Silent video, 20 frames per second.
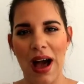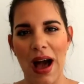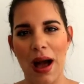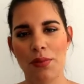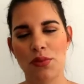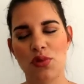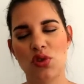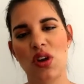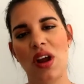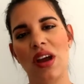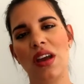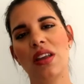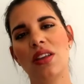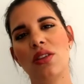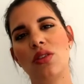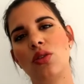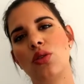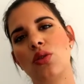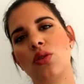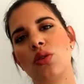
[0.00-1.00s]
I'm
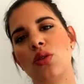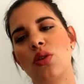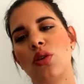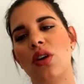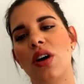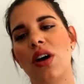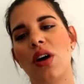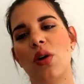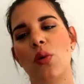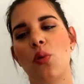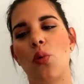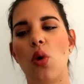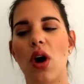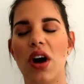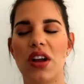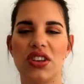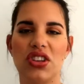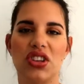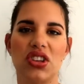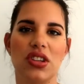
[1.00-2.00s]
trying to
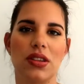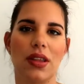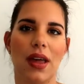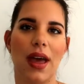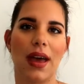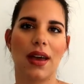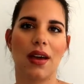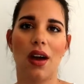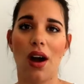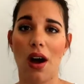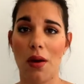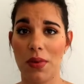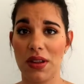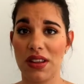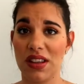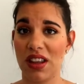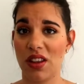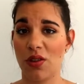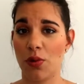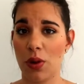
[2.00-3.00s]
watch and
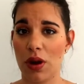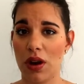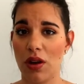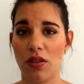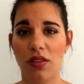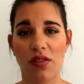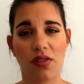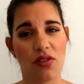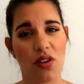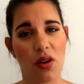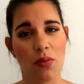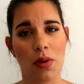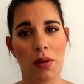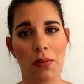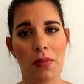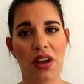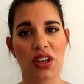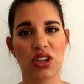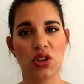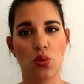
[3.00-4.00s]
comment these videos from a
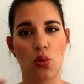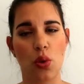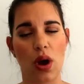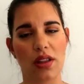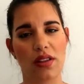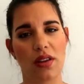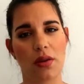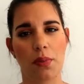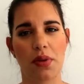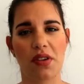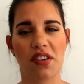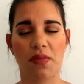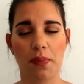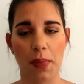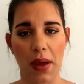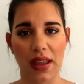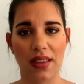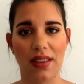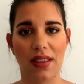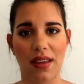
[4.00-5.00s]
much wider
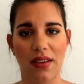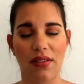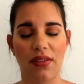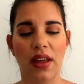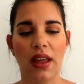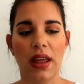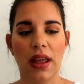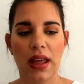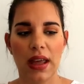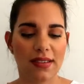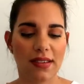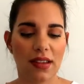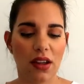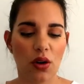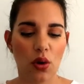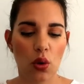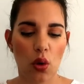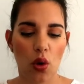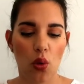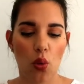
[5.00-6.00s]
perspective. So
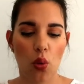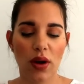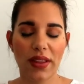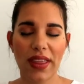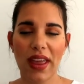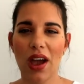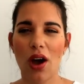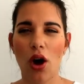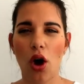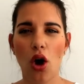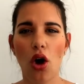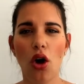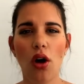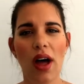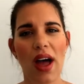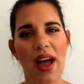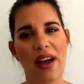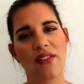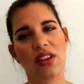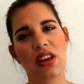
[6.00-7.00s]
what they
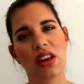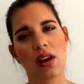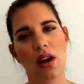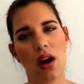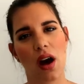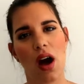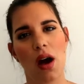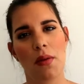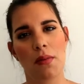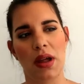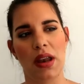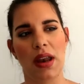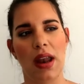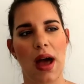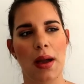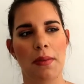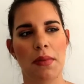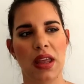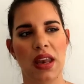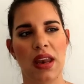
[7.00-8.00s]
all have in common,
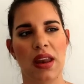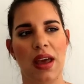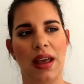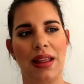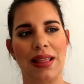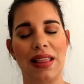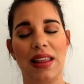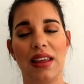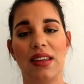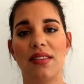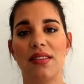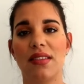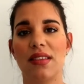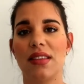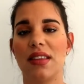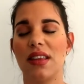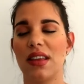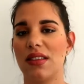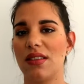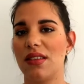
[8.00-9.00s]
I mean, at
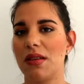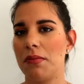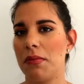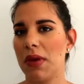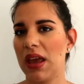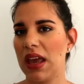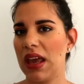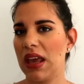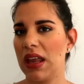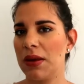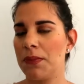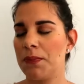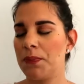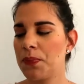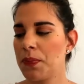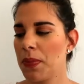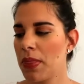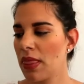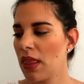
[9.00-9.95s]
least the, the main